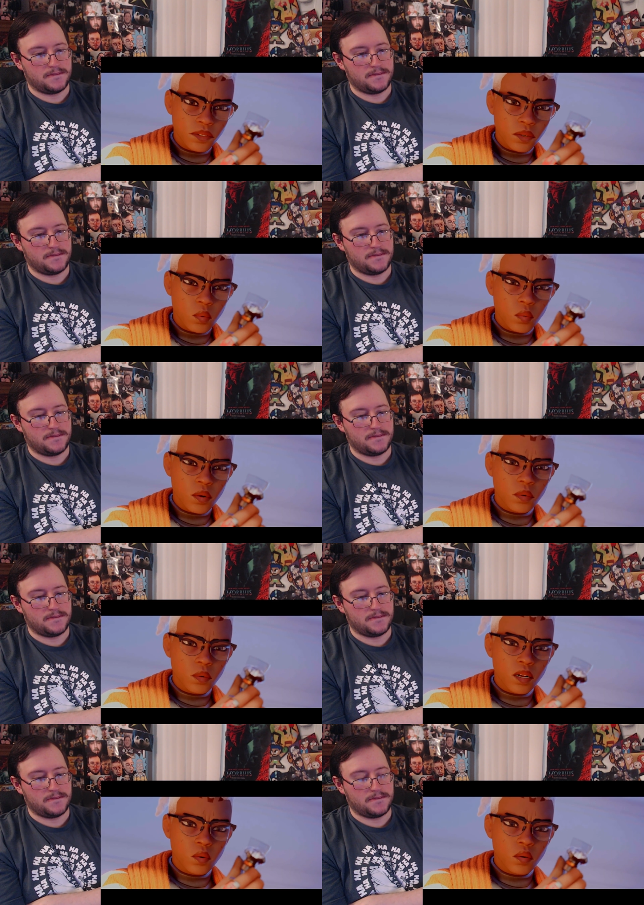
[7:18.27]
Speaker 1: Doing
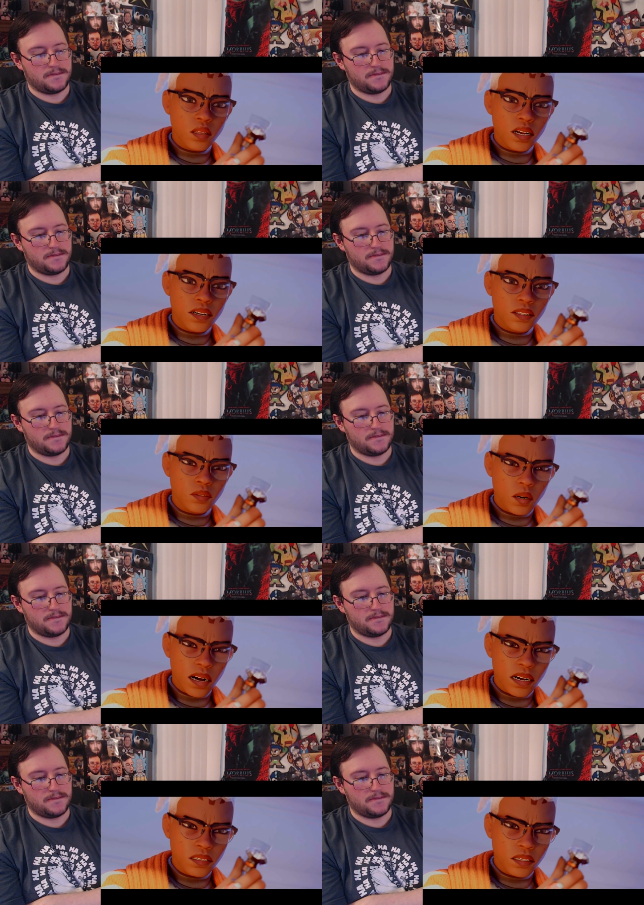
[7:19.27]
what you think is
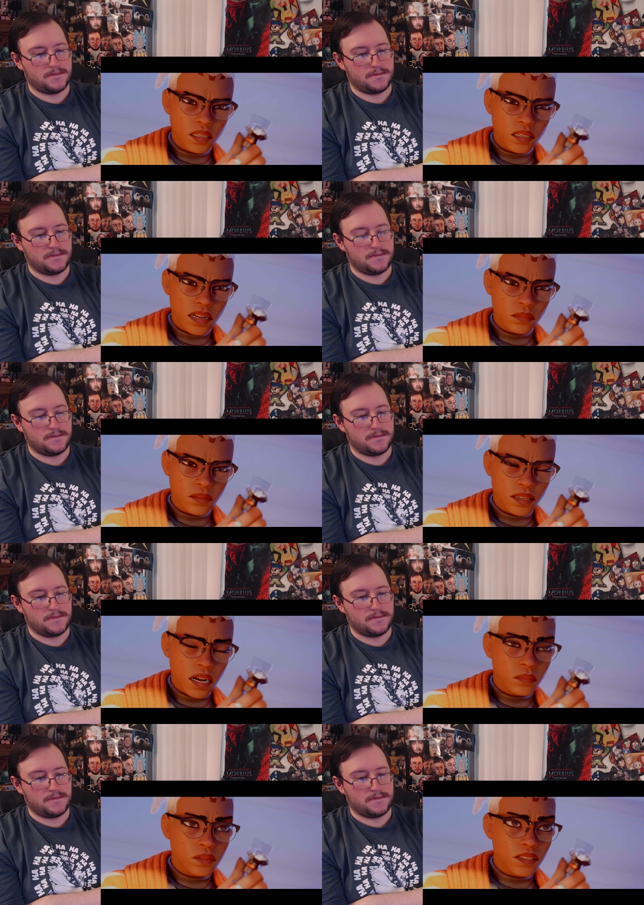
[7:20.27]
right can be
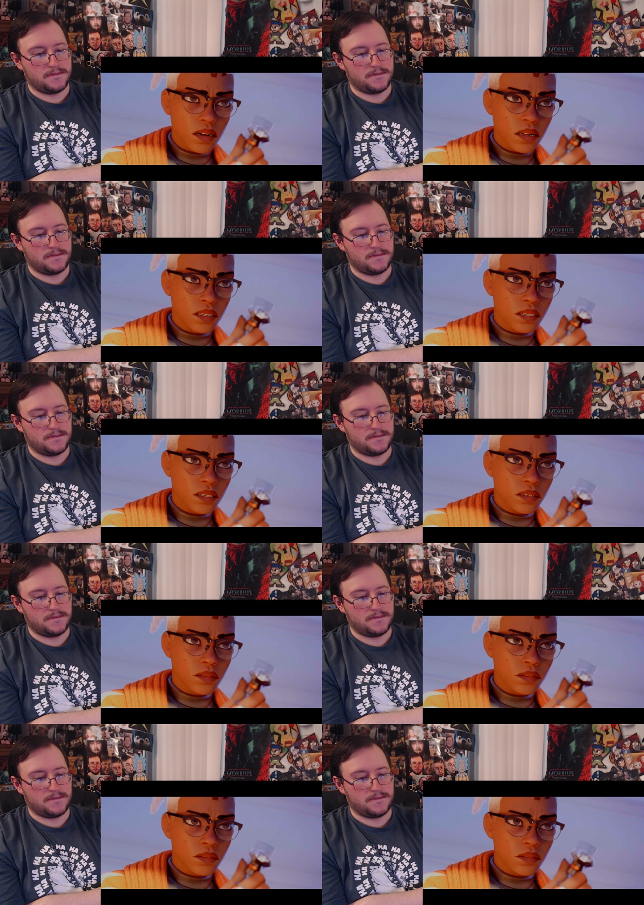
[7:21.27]
complicated.